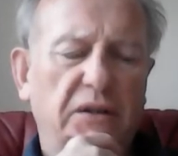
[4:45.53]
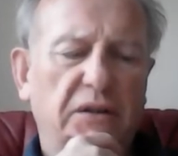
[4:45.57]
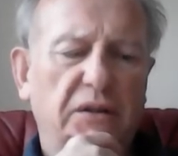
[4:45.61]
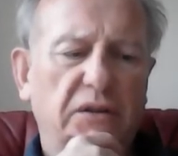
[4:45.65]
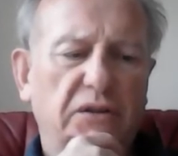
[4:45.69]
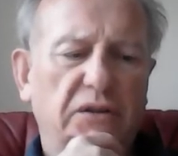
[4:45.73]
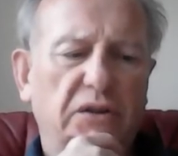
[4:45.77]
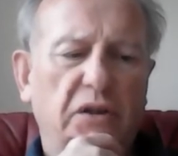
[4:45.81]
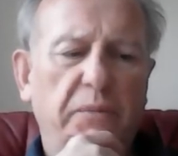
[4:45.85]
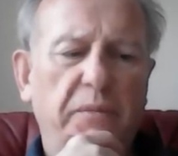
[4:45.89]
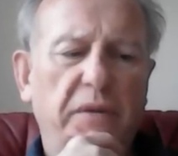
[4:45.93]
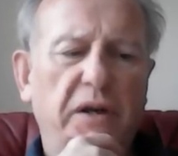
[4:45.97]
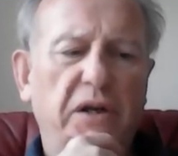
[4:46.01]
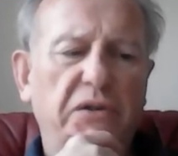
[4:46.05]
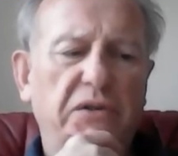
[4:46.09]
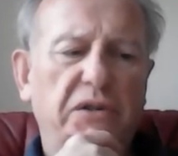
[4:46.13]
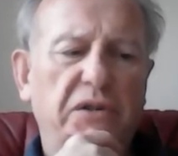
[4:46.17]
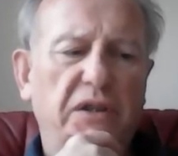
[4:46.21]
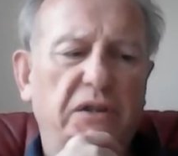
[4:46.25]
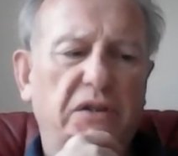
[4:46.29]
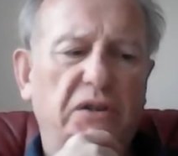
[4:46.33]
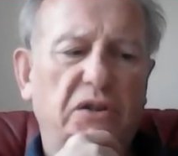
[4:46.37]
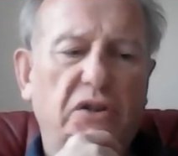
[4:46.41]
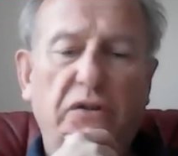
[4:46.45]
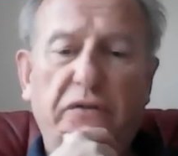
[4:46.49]
So
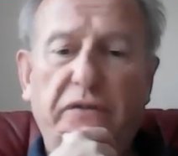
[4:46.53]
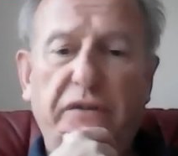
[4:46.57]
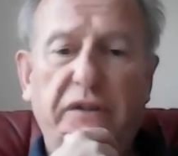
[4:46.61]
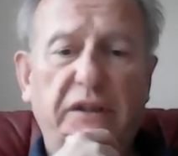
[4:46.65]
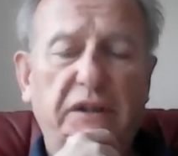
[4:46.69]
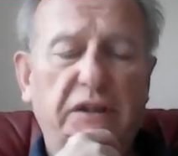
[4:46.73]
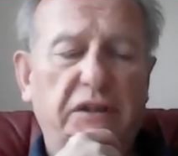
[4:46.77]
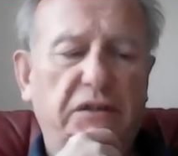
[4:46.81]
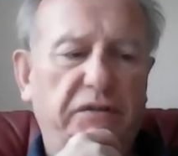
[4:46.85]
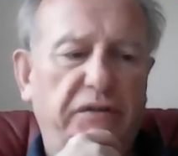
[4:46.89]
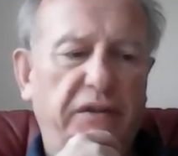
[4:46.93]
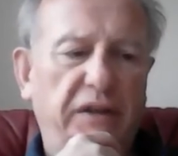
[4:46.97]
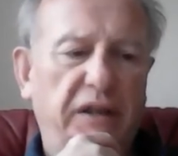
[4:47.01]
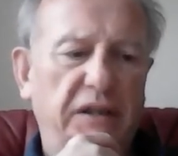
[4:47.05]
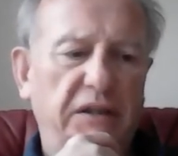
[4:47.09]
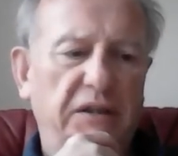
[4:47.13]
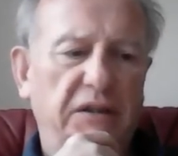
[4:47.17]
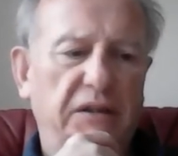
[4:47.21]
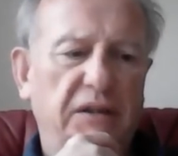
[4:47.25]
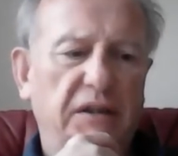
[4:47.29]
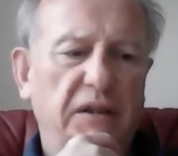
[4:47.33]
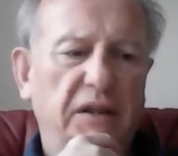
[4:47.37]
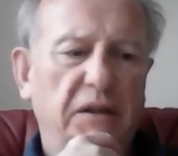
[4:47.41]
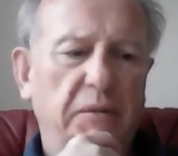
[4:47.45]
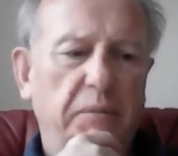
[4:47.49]
Moses covered his
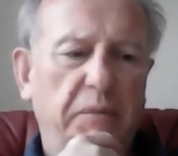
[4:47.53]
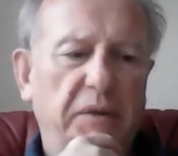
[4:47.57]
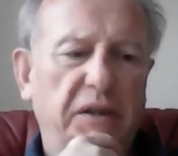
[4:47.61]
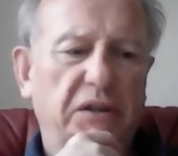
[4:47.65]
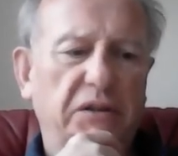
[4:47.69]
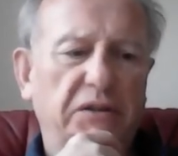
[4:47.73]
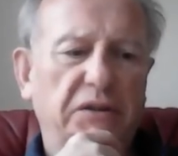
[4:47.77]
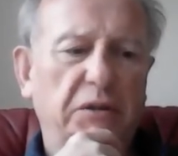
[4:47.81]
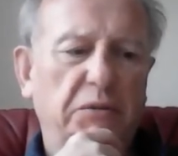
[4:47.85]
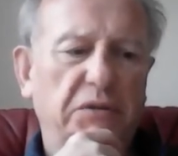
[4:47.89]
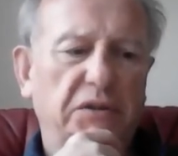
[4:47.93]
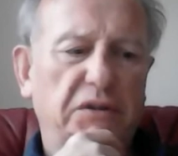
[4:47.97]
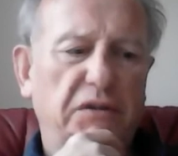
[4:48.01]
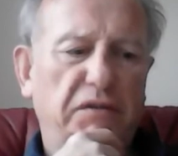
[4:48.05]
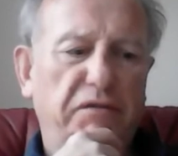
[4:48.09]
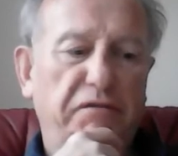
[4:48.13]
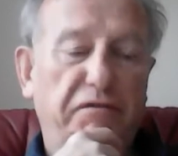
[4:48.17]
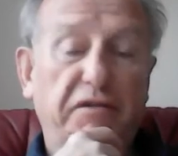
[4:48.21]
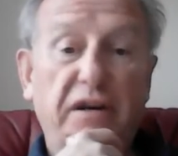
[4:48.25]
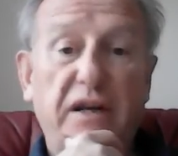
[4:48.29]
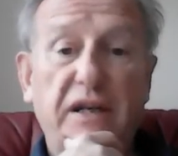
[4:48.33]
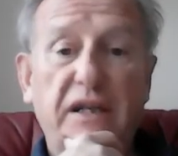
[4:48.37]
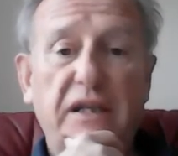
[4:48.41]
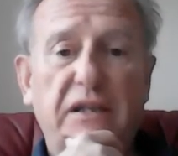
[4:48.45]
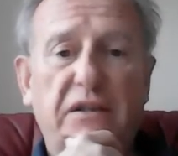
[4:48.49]
face because he was
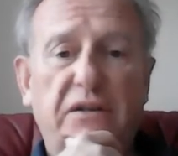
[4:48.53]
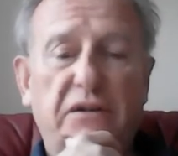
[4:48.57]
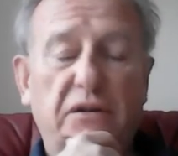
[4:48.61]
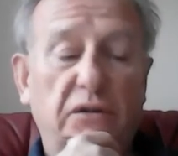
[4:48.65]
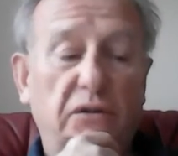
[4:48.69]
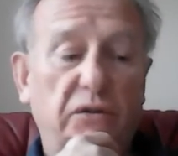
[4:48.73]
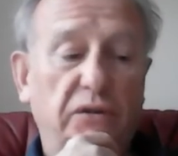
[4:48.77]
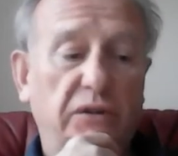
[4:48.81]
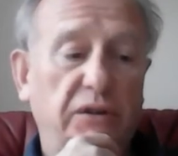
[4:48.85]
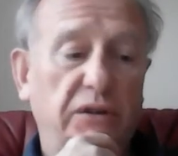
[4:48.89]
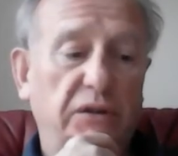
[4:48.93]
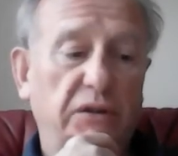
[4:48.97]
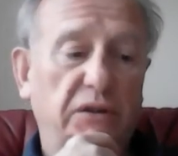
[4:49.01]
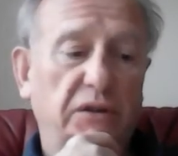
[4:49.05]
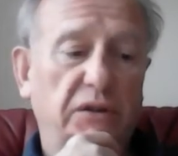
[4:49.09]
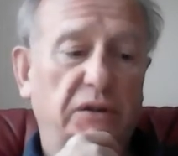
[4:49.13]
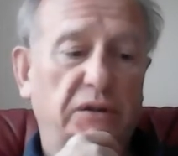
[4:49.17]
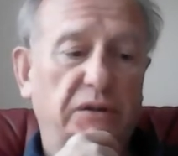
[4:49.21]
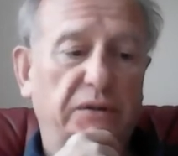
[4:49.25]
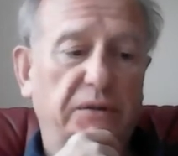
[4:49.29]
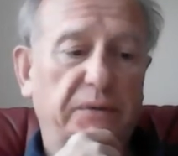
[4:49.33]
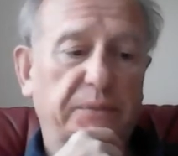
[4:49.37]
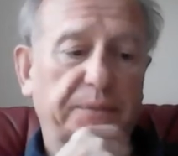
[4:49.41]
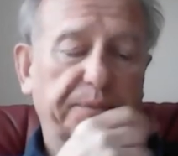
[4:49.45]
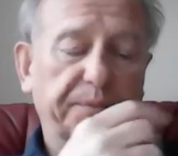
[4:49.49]
afraid to look at
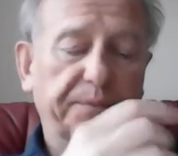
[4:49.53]
God.